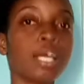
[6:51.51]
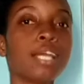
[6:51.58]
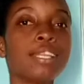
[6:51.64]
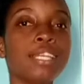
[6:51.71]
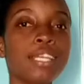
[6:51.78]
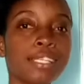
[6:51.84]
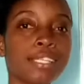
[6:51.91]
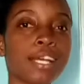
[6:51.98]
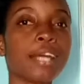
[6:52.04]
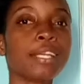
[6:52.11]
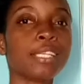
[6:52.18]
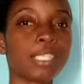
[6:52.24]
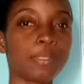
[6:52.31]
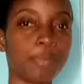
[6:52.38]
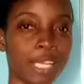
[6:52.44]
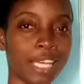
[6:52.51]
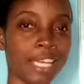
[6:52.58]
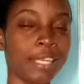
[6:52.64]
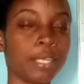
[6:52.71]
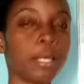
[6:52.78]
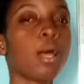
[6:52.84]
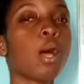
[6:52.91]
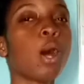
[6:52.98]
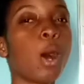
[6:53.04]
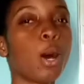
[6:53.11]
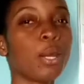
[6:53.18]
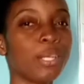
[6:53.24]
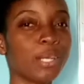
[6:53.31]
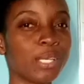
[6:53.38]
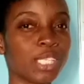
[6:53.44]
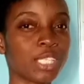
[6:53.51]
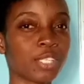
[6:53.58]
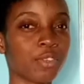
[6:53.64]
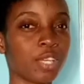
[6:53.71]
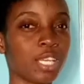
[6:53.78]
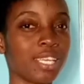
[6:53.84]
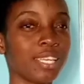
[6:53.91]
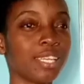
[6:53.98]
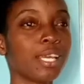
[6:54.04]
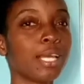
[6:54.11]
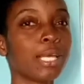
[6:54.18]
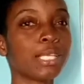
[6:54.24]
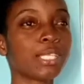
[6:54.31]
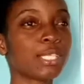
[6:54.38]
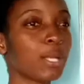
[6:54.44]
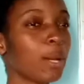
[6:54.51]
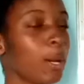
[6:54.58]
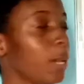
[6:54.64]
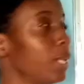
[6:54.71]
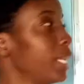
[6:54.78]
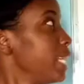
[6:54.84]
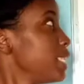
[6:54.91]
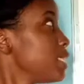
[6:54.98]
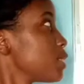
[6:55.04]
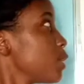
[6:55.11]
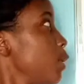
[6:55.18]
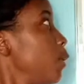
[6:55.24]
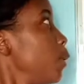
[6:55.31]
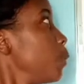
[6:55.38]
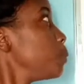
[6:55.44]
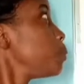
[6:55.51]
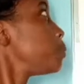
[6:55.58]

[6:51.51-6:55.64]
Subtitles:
These are displayed on your screen. So let's go.